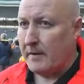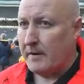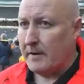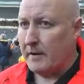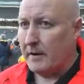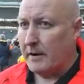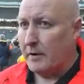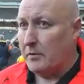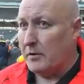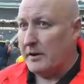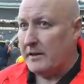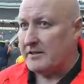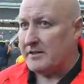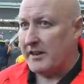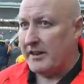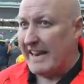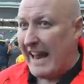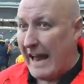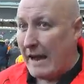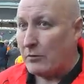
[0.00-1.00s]
you know,
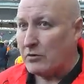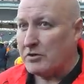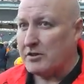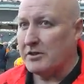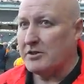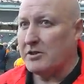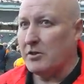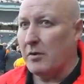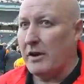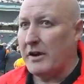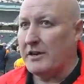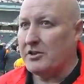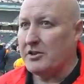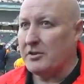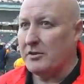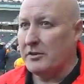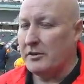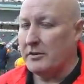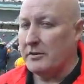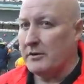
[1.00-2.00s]
it's a now
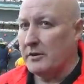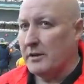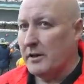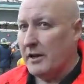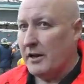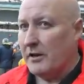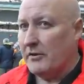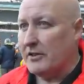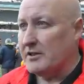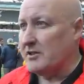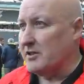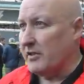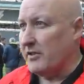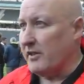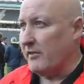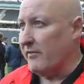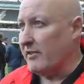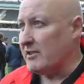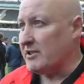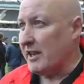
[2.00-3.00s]
situation, and there's
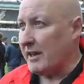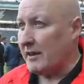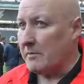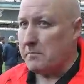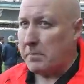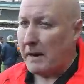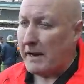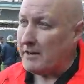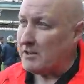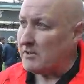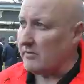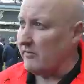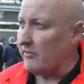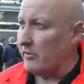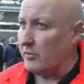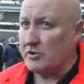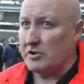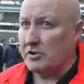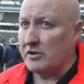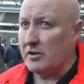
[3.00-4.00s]
nothing for second place,
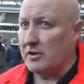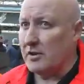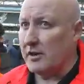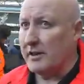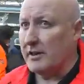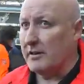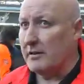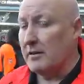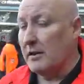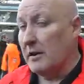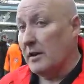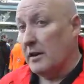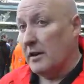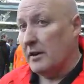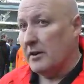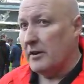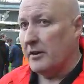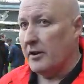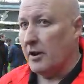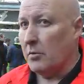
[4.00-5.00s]
unfortunately. And
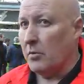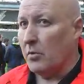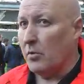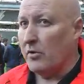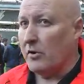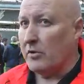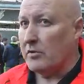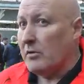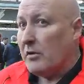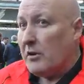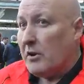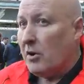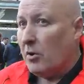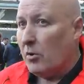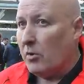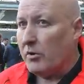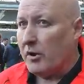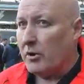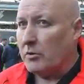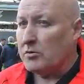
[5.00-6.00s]
you know, all
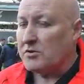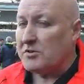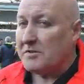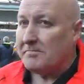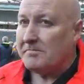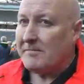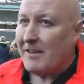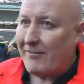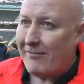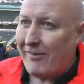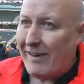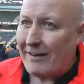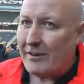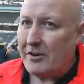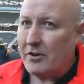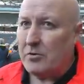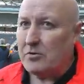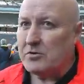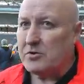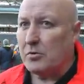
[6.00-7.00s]
those
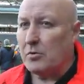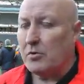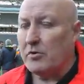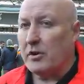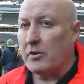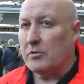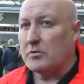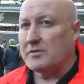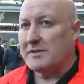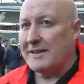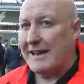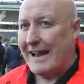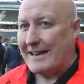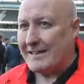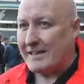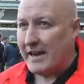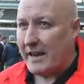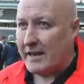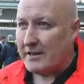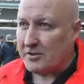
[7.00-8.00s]
values, all those
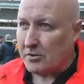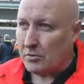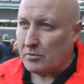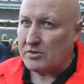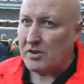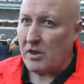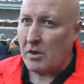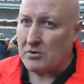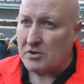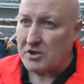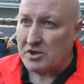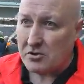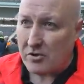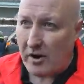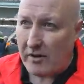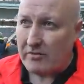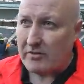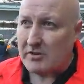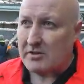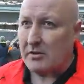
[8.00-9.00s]
assets, all those
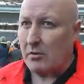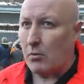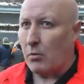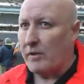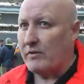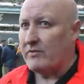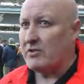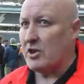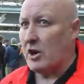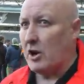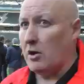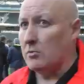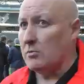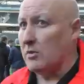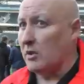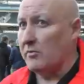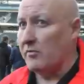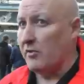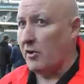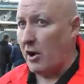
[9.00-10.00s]
strengths that we've
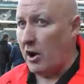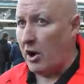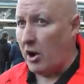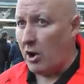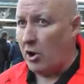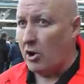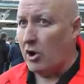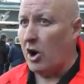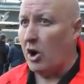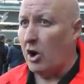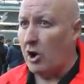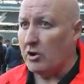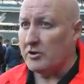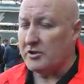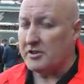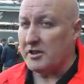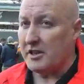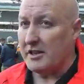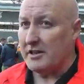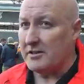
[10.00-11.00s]
shown over a long,
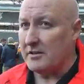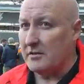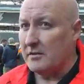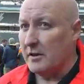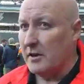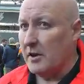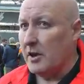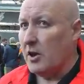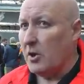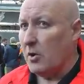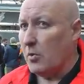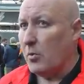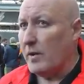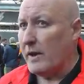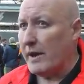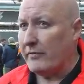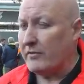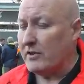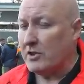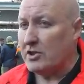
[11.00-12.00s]
hard season,
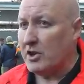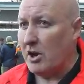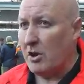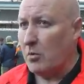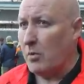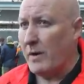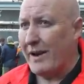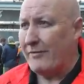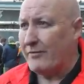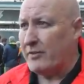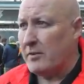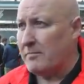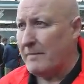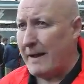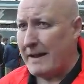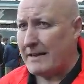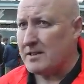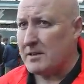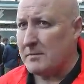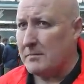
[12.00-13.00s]
we have to show. We have to
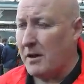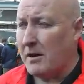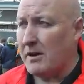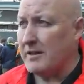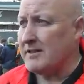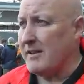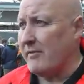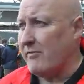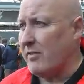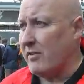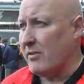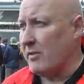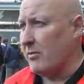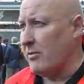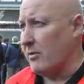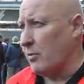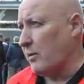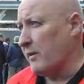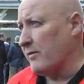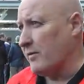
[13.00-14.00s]
maximise
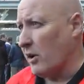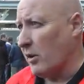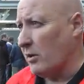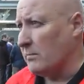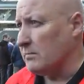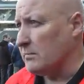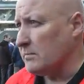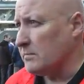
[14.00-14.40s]
everything that we've got.